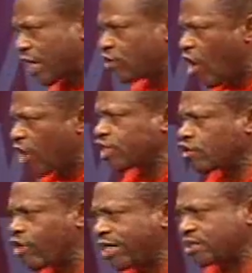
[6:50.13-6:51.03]
and other
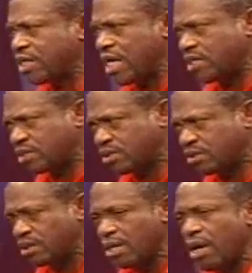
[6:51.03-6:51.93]
creditors
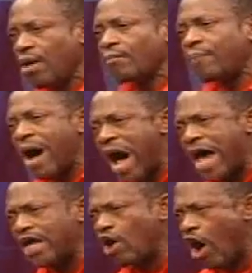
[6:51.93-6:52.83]

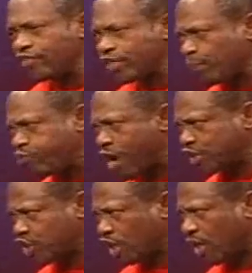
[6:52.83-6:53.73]
pile on the
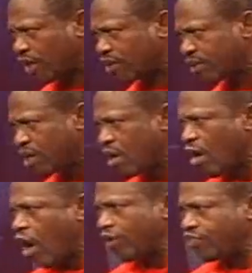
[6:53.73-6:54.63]
pressure
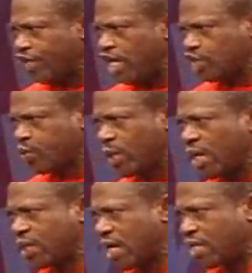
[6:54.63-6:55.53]
on these
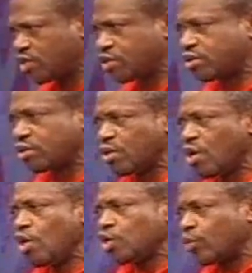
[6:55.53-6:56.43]
workers
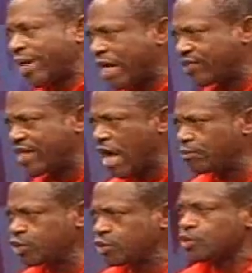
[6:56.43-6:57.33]
to get
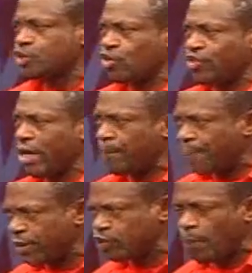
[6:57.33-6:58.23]
them
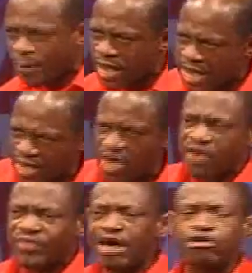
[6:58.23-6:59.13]
to pay
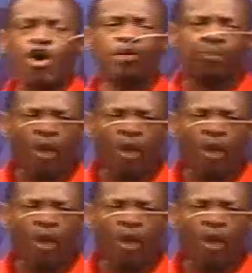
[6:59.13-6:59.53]
their own